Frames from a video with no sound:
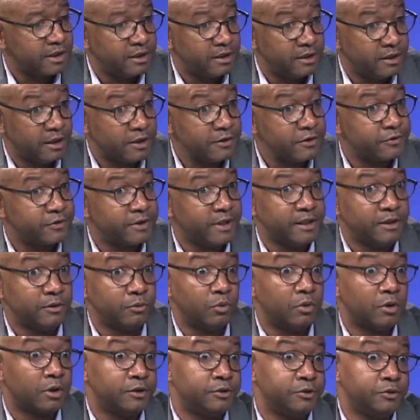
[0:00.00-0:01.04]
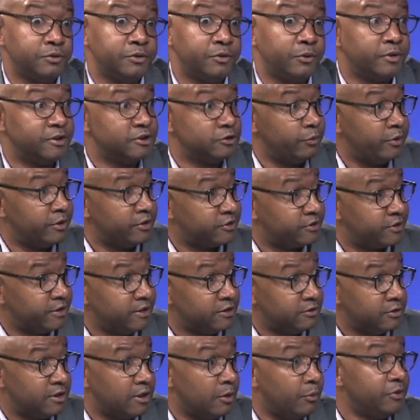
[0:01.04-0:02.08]
another thing that we want to do during this winter
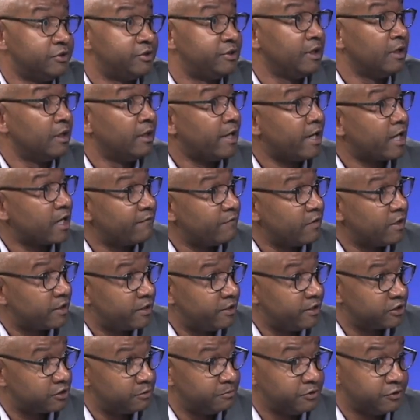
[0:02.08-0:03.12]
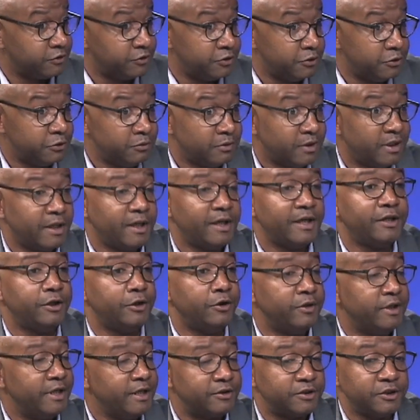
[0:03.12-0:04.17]
season that we see a lot of our customers do, you
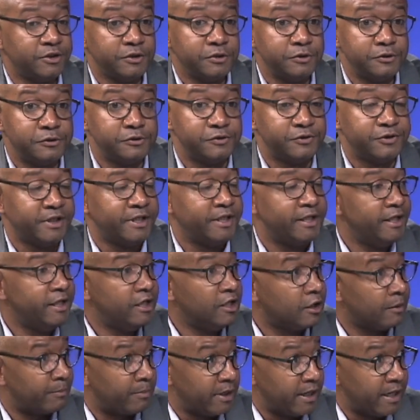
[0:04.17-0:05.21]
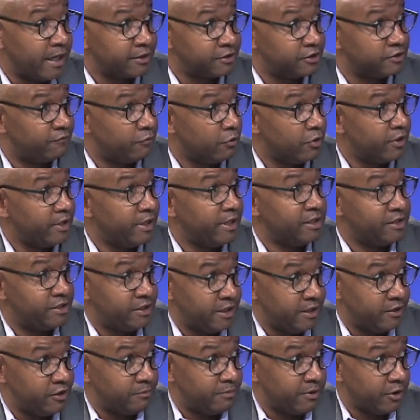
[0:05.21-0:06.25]
need to use the heating appliances for their
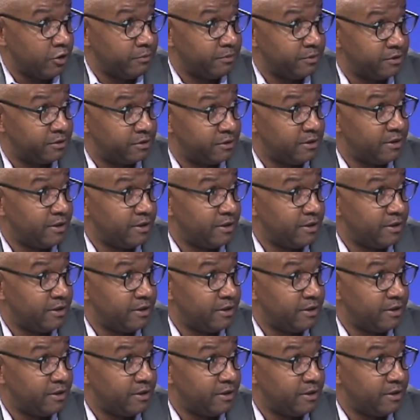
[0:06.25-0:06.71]
intended purpose.